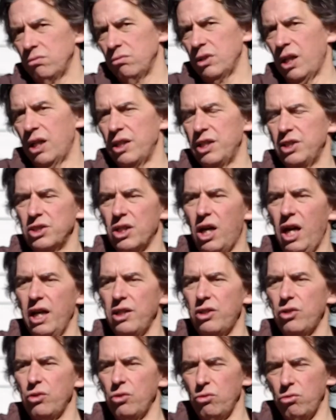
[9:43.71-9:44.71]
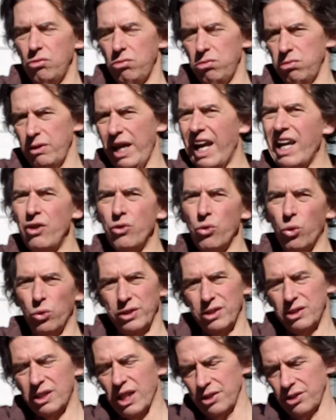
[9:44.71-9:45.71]
are designed to end all
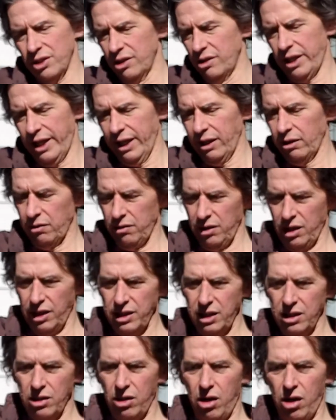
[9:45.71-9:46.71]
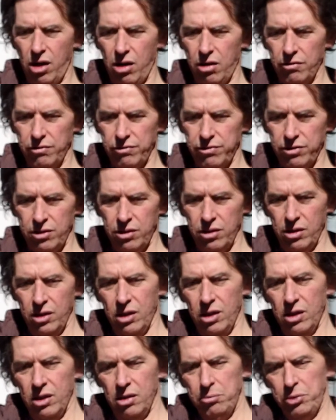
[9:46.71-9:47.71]
discussion, like the idea of
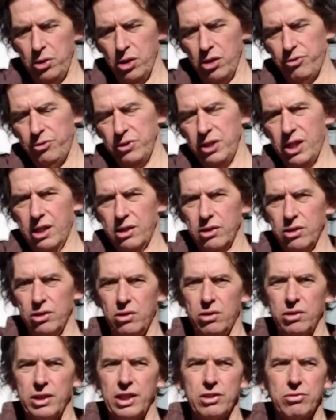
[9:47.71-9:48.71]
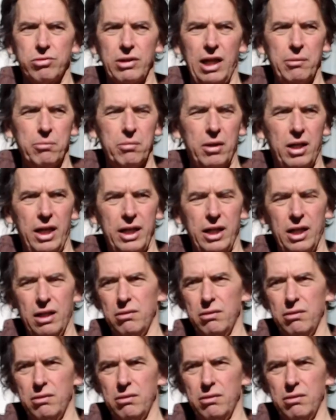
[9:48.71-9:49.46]
a beautiful young girl gets raped by